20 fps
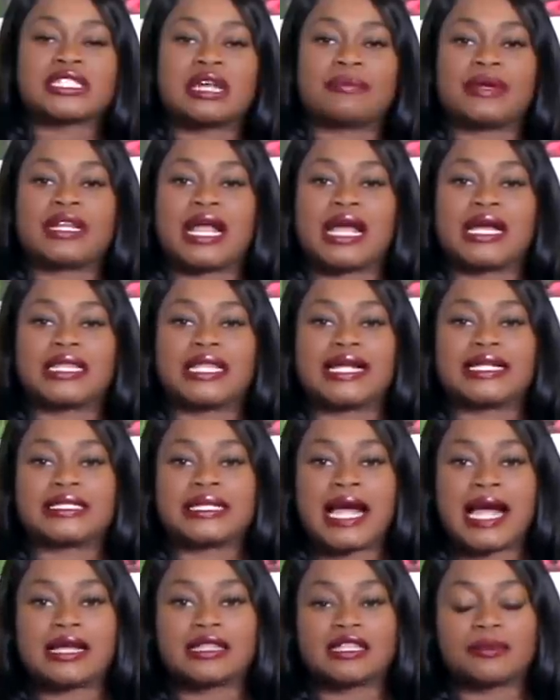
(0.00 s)
coming out like
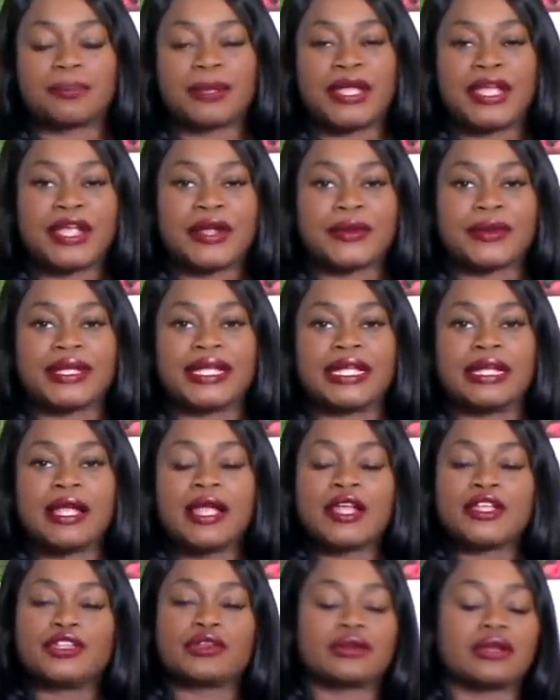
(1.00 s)
Tyler Perry,
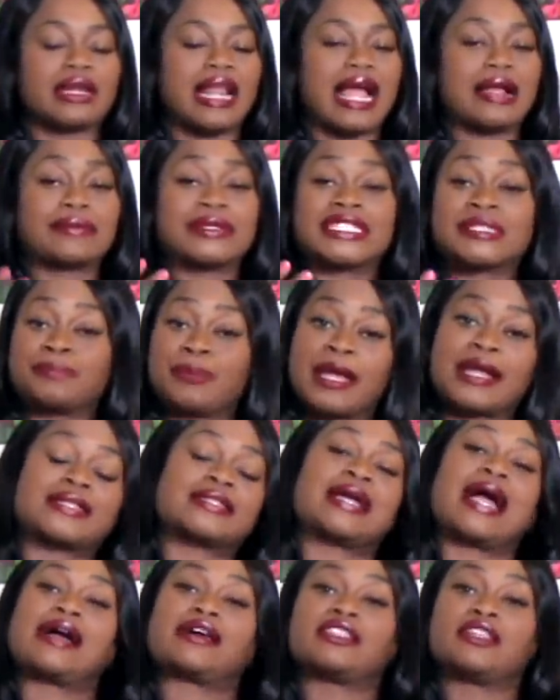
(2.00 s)
you know, and I respect
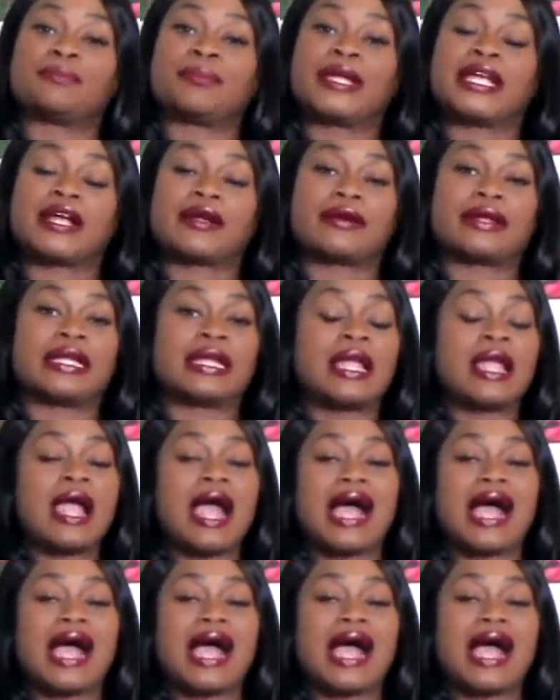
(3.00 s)
Tyler Perry.